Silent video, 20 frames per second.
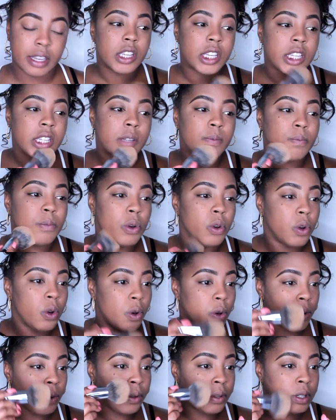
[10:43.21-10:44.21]

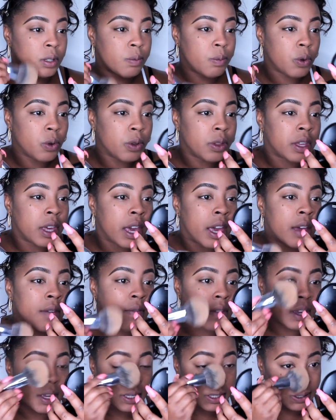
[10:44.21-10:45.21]
smooth
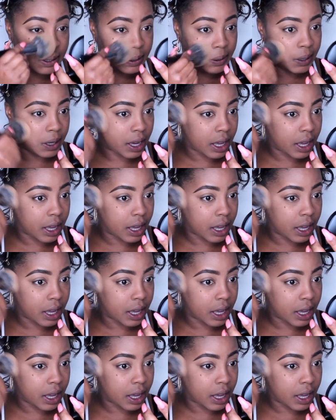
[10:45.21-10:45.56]
canvas.